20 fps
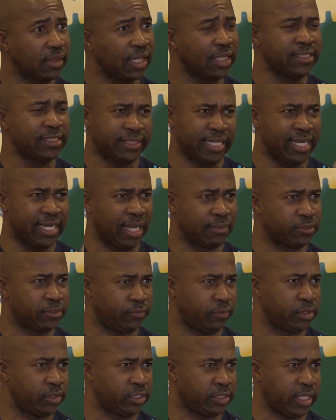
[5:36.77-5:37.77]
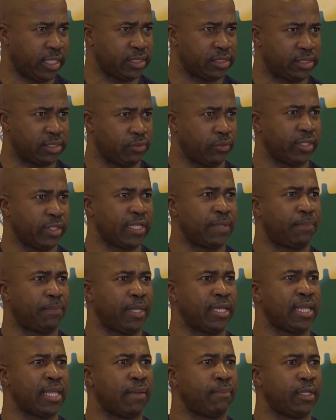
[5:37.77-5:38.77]
stadiums, for instance, where they
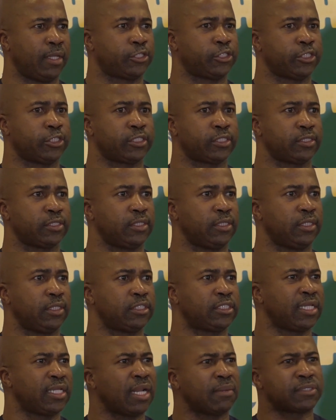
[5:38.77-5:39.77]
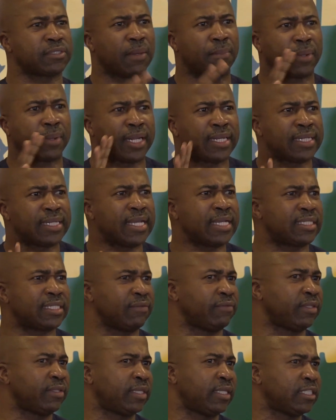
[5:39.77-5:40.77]
play their matches. Stadiums are branded,
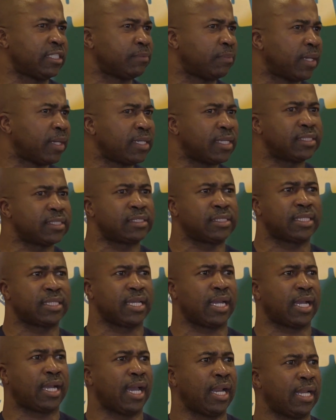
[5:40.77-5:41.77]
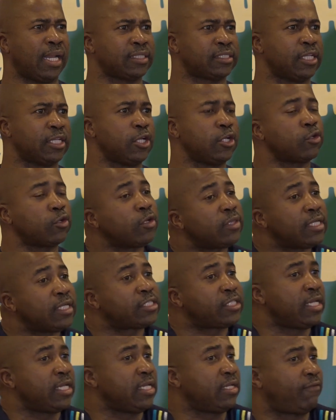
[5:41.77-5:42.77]
everything's branded in their colors, not the
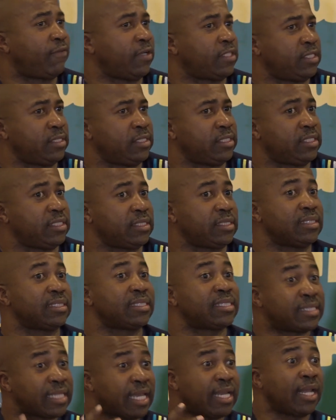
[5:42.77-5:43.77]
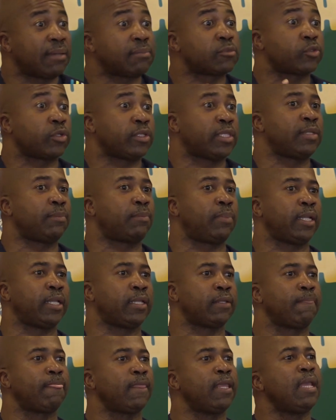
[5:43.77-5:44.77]
training facility, stadiums where they
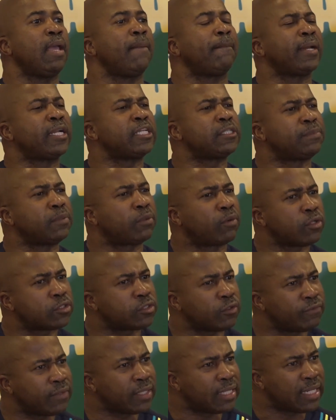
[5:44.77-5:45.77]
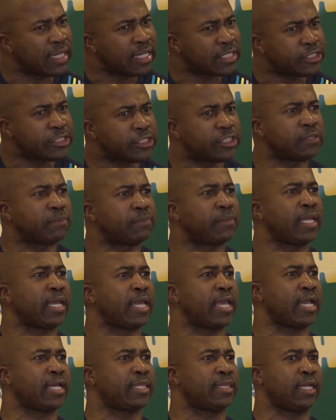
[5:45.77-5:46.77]
play. But it's because of the relationship they
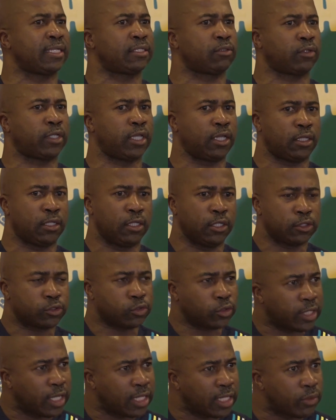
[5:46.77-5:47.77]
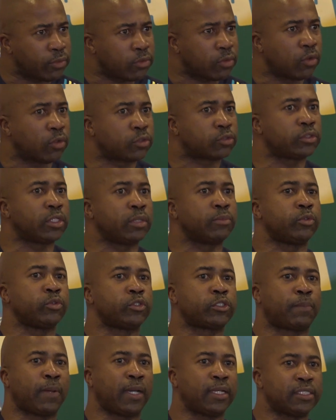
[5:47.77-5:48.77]
had that, okay, together we go to the
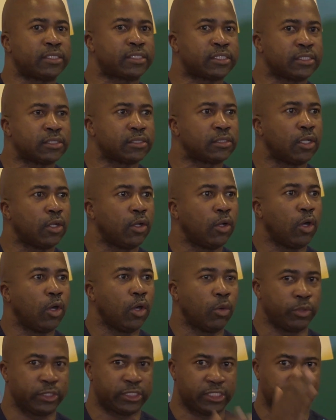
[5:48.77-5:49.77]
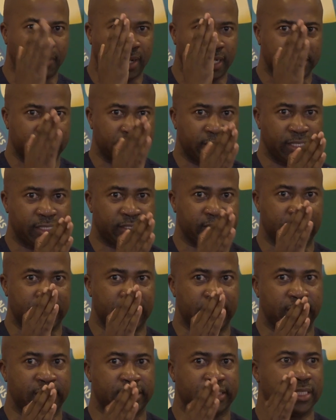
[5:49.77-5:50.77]
municipality, we demand this
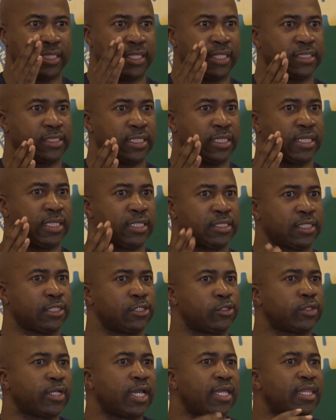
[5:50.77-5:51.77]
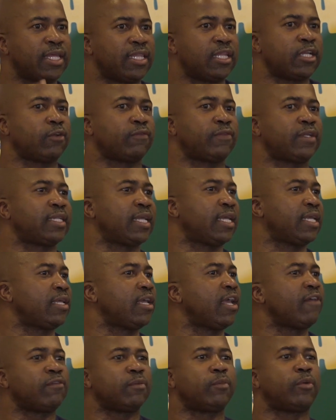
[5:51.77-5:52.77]
and this and this and this, and together at the end of the day,
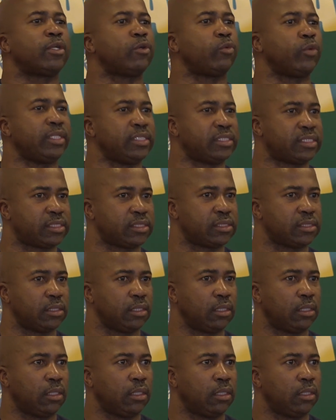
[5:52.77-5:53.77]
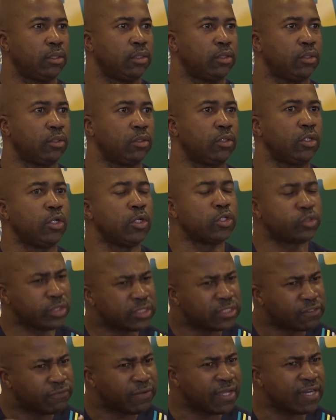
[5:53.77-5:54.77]
everybody wins, you know. So
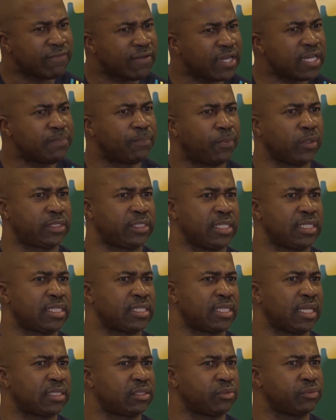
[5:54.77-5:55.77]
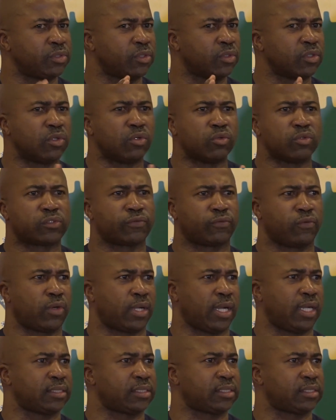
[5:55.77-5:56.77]
it's very, very important that we don't lose
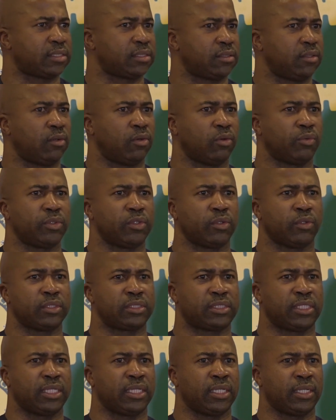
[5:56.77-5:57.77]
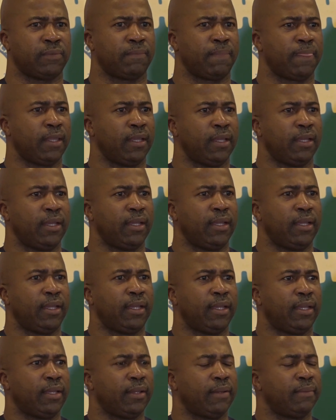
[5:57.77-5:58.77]
focus or we don't
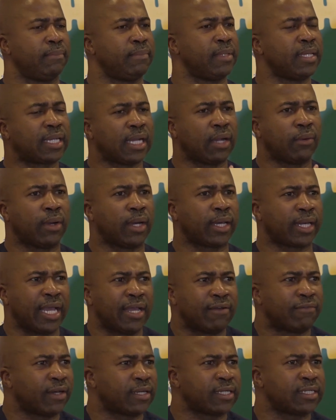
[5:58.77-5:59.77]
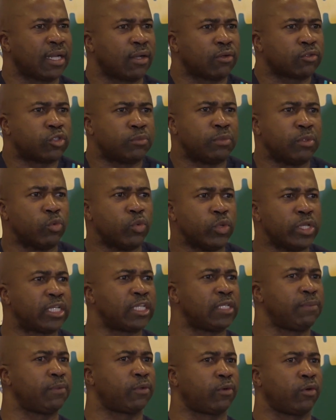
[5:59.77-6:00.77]
make our rivalry now to be
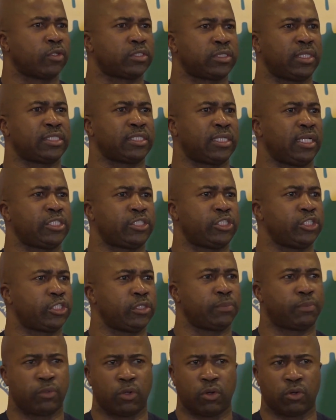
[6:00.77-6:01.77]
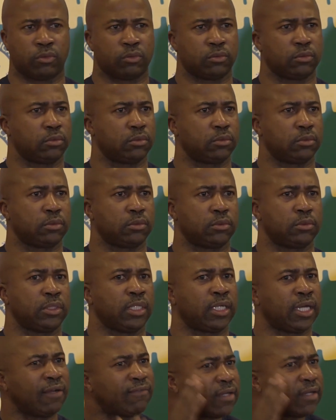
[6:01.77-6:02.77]
weak because there's a relationship. No,
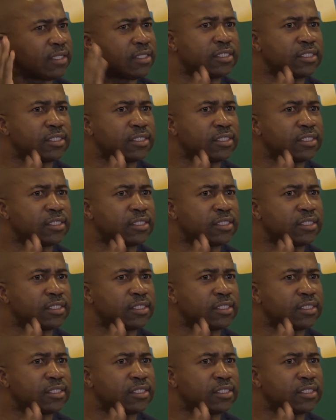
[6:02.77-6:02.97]
the rivalry